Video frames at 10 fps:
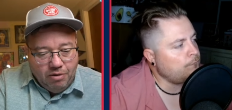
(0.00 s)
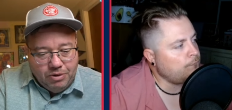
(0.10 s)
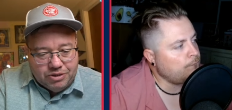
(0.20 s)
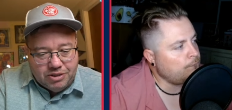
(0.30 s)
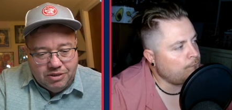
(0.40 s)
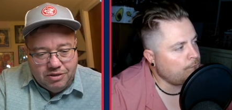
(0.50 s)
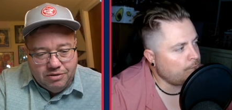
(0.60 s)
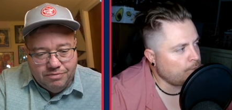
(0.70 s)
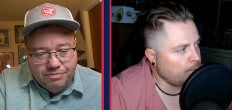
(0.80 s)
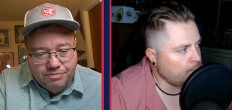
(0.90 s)
Speaker 1: almost
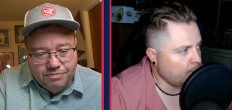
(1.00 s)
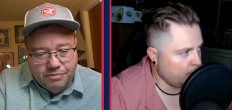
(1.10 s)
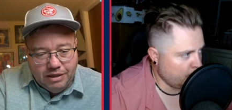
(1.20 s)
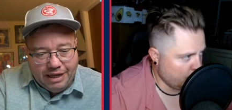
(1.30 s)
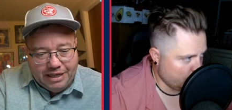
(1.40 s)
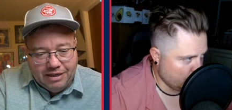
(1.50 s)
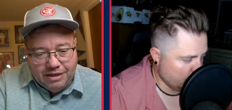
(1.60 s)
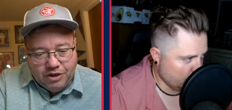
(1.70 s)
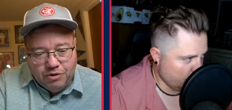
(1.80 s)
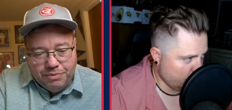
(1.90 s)
like
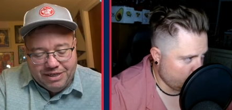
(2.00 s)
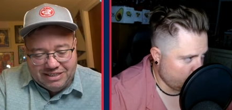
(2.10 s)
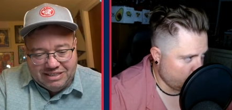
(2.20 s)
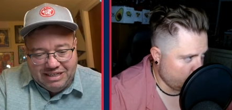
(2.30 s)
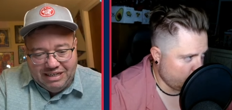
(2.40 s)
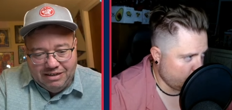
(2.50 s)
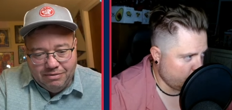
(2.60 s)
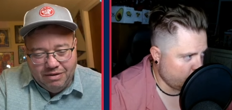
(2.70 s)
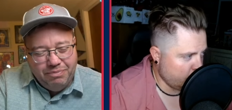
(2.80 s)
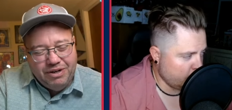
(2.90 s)
it could be a
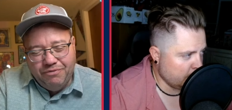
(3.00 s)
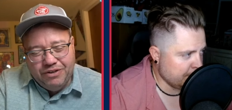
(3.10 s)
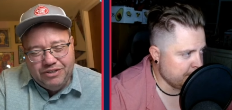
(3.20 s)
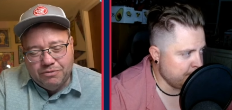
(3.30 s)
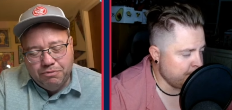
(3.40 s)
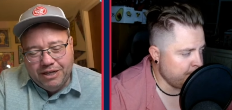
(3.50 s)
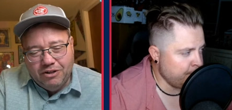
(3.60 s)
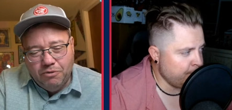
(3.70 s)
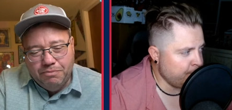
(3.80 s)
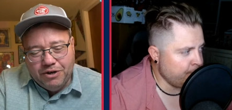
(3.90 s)
C. But if he just played
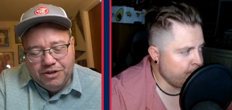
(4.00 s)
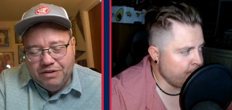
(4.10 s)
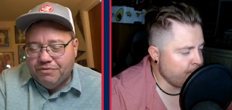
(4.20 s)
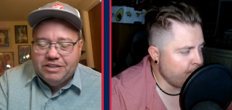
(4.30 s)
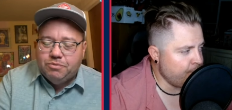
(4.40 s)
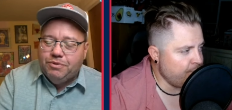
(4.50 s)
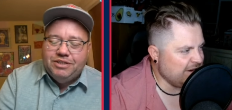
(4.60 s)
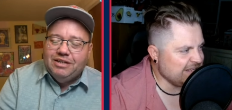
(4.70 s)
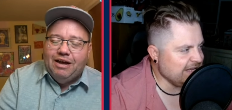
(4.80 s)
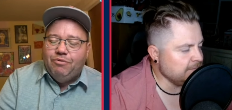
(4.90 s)
a little better defense, but
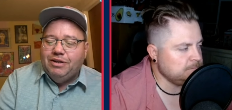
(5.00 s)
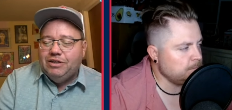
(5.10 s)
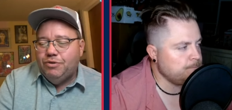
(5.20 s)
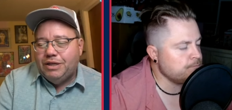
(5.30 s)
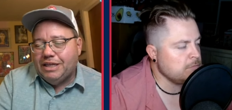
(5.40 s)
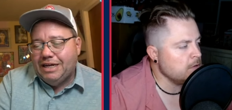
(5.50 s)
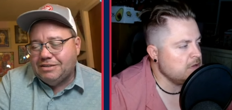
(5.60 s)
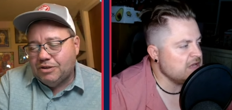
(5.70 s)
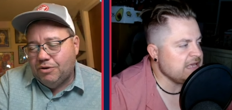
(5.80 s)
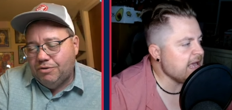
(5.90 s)
he's not really doing
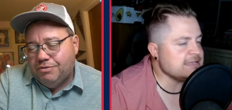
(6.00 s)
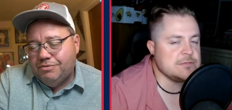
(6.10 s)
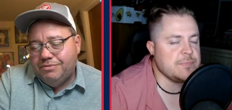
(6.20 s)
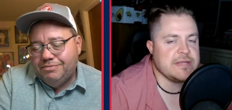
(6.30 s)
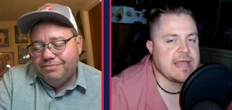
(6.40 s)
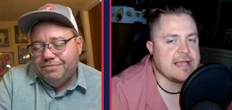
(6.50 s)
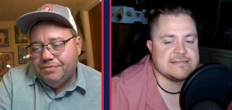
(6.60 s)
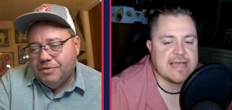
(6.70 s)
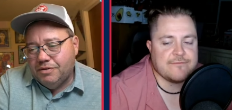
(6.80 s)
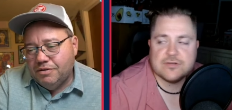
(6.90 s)
that. So
Speaker 2: he hasn't been
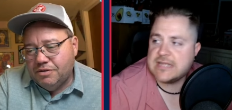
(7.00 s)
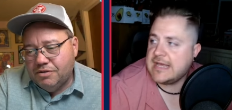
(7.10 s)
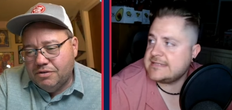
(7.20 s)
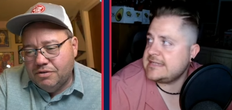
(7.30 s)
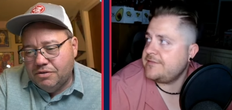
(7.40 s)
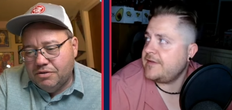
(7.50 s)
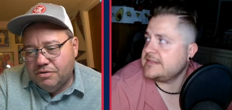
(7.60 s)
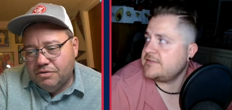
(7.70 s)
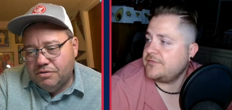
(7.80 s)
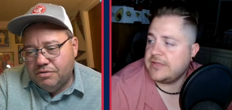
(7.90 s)
as advertised
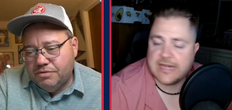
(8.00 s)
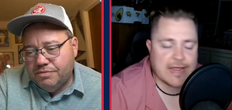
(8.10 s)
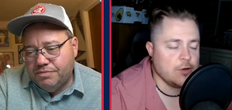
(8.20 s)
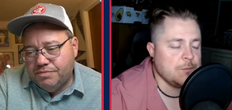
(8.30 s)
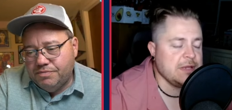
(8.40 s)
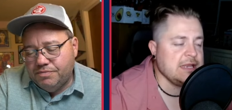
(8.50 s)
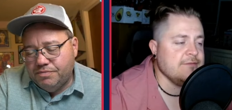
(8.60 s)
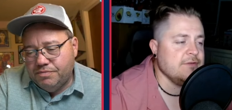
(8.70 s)
defensively, and I don't mean